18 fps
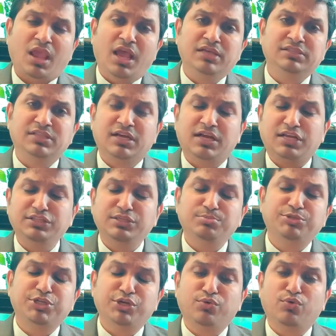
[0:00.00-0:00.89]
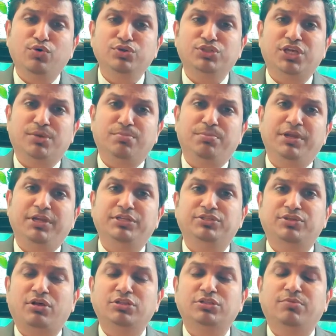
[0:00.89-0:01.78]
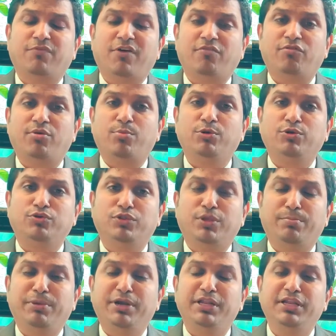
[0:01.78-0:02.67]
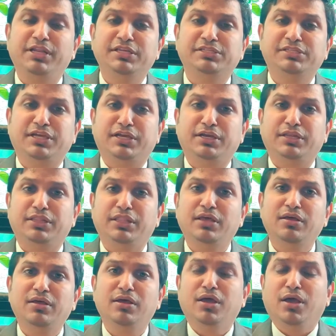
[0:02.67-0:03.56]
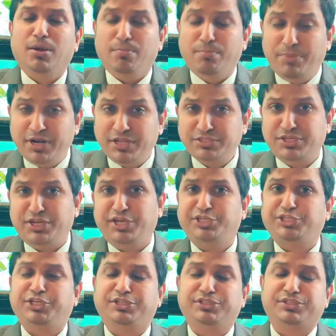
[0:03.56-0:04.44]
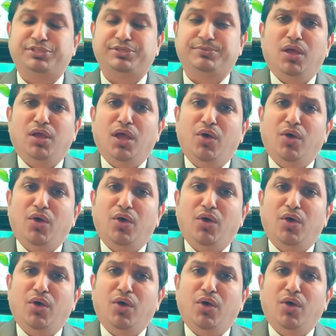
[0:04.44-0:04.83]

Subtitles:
as the consumption goes up, it is also favorable to the Middle East and the BRICS nations.